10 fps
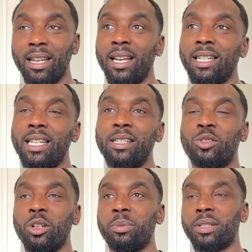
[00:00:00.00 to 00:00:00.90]
These
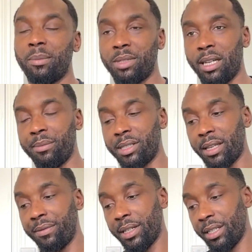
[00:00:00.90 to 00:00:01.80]
jobs sometimes
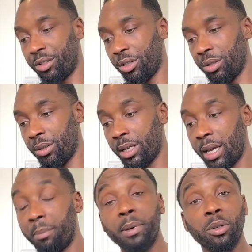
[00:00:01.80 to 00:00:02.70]
definitely do
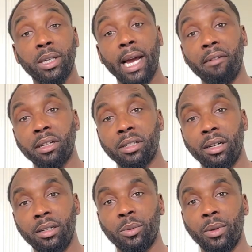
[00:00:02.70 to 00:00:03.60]
build character
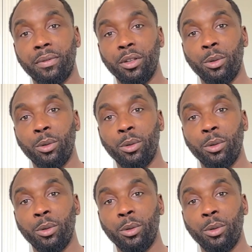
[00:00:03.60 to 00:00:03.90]
with you